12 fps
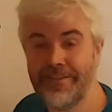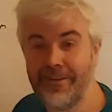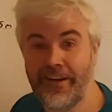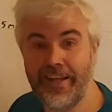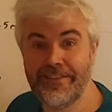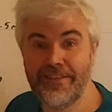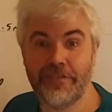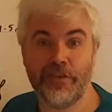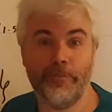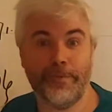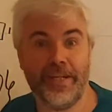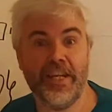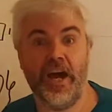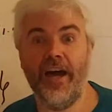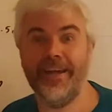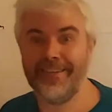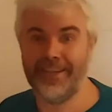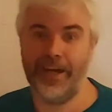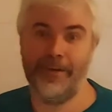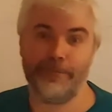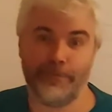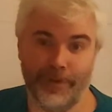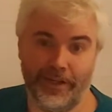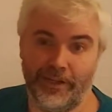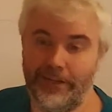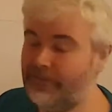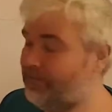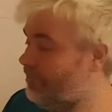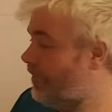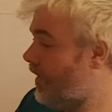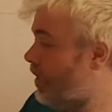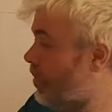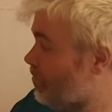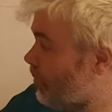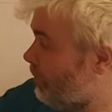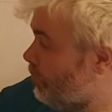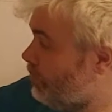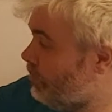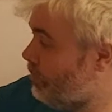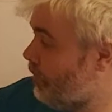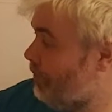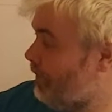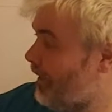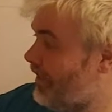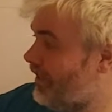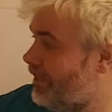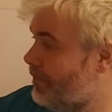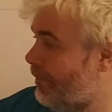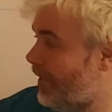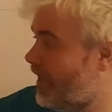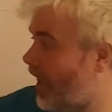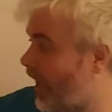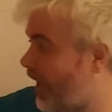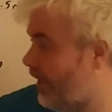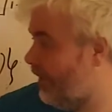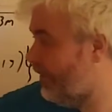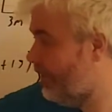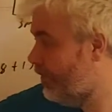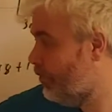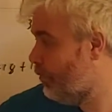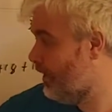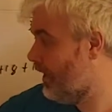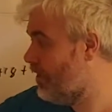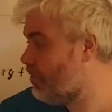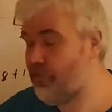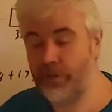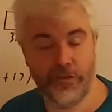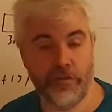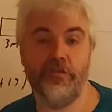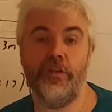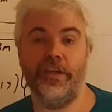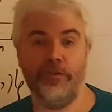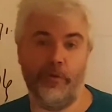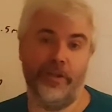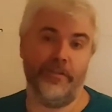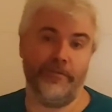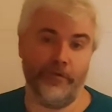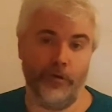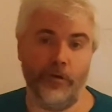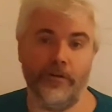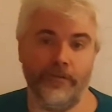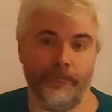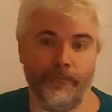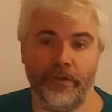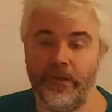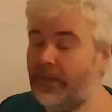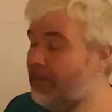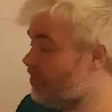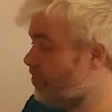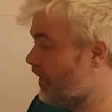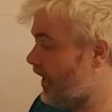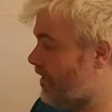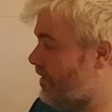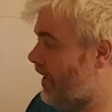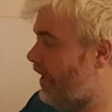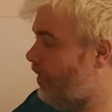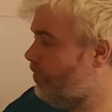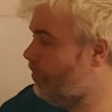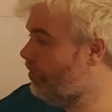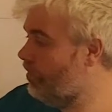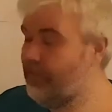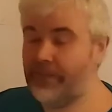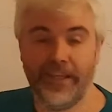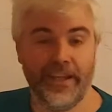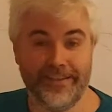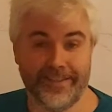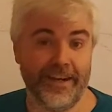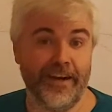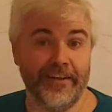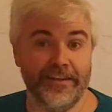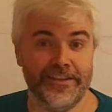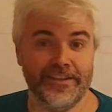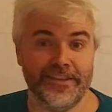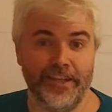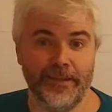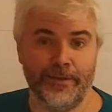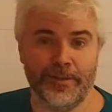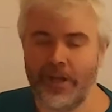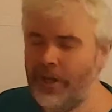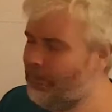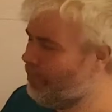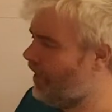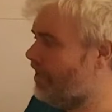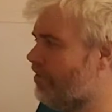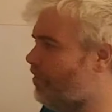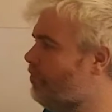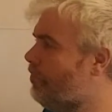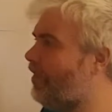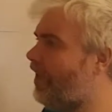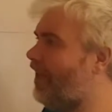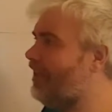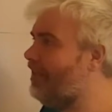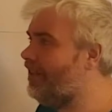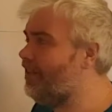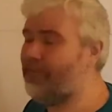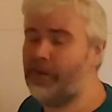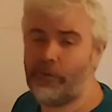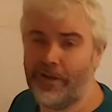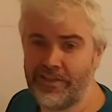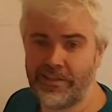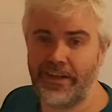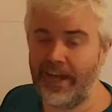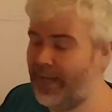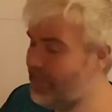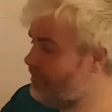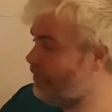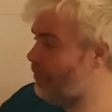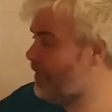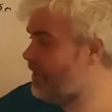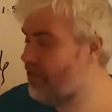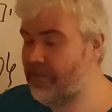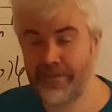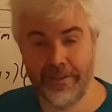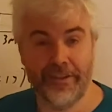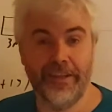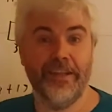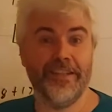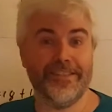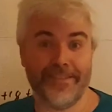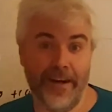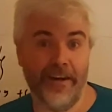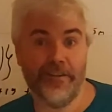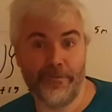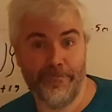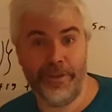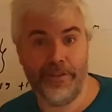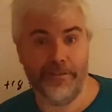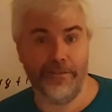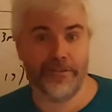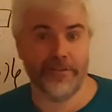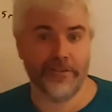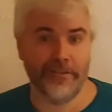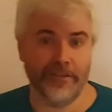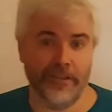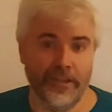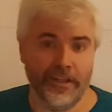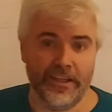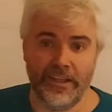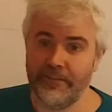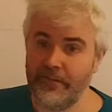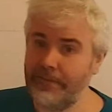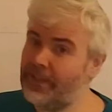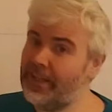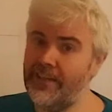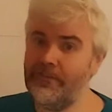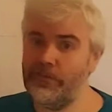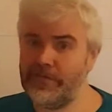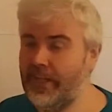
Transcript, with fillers: means our answer is going to be 9 times bigger. So if you just multiply this by 9, you will get 324. So that's how you could have started in centimeters. But I do find if a question asks for meters, start in meters. Even if they give you